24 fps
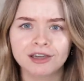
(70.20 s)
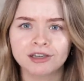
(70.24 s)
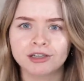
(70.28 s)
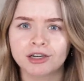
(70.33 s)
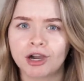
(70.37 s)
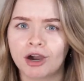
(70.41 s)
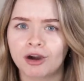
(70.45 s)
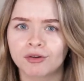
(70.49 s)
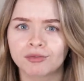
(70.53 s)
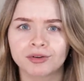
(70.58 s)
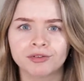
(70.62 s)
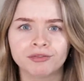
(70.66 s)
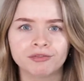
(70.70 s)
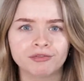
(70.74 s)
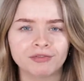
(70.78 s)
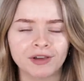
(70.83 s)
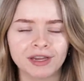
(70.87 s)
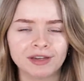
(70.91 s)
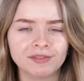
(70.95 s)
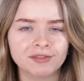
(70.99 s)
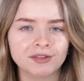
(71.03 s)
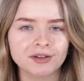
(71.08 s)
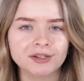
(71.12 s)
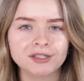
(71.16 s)
current
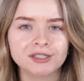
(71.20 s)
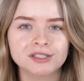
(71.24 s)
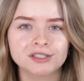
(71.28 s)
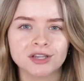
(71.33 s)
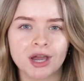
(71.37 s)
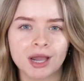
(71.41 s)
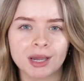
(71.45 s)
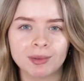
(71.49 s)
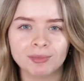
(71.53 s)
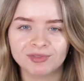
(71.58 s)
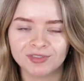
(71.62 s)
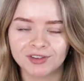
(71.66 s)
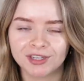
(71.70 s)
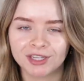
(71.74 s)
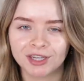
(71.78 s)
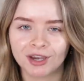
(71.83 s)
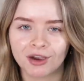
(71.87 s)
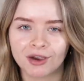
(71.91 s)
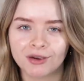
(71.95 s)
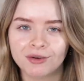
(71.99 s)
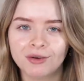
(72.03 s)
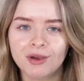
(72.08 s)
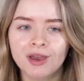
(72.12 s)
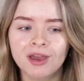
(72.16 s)
favorites type
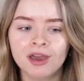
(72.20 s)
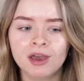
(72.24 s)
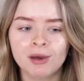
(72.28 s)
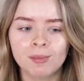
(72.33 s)
video.